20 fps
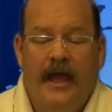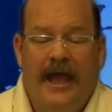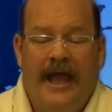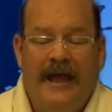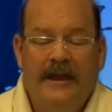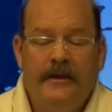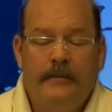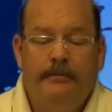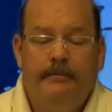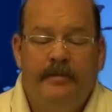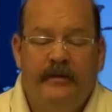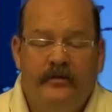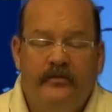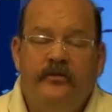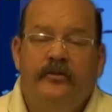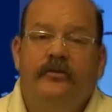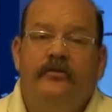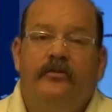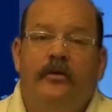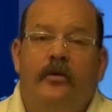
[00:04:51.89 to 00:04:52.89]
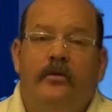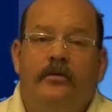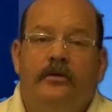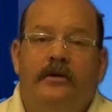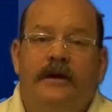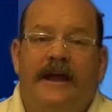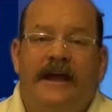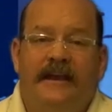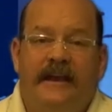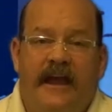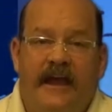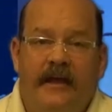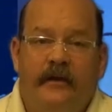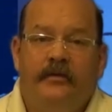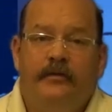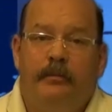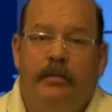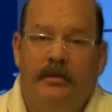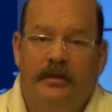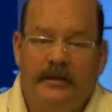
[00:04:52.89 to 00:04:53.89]
and a business owner and
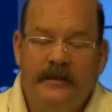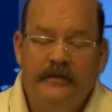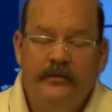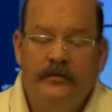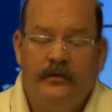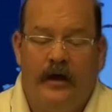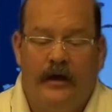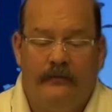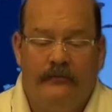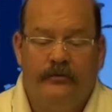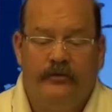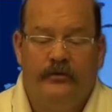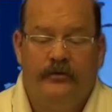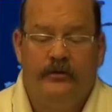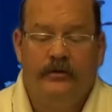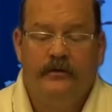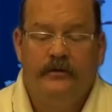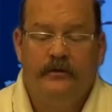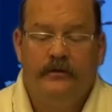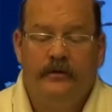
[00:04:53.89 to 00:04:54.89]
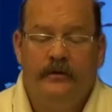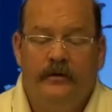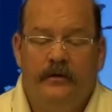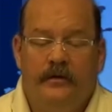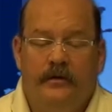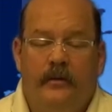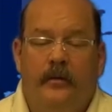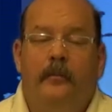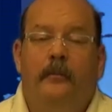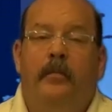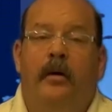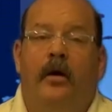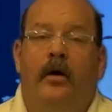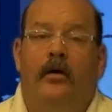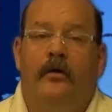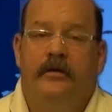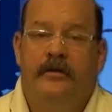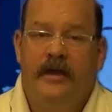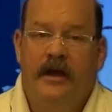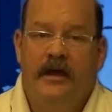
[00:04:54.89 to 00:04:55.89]
ex-police officer,
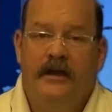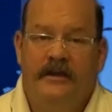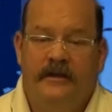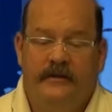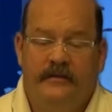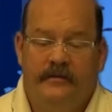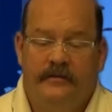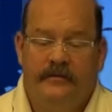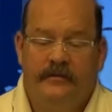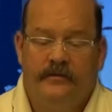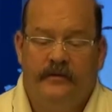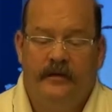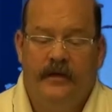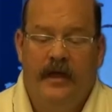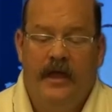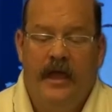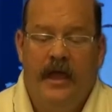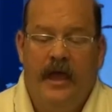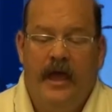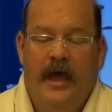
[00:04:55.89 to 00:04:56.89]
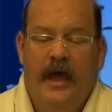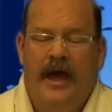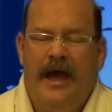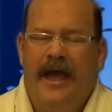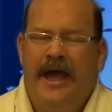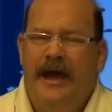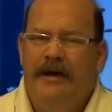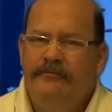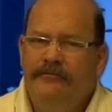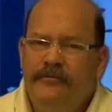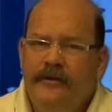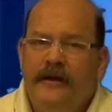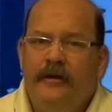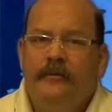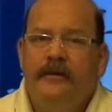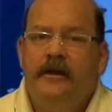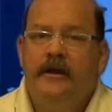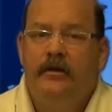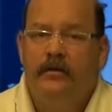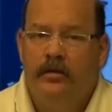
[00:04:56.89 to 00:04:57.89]
Paul Yanez. A
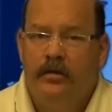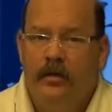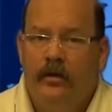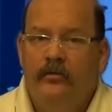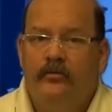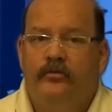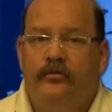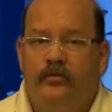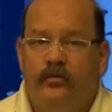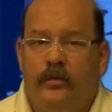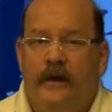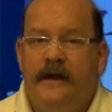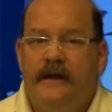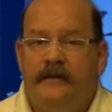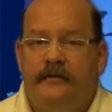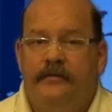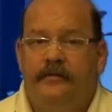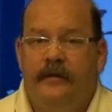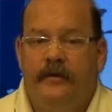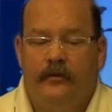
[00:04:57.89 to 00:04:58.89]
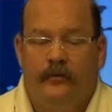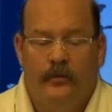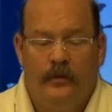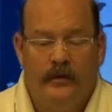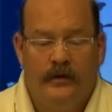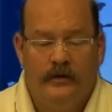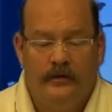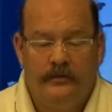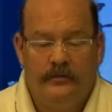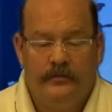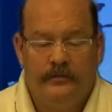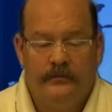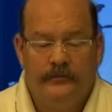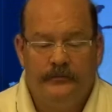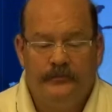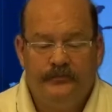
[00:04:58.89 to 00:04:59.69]
very close race it was.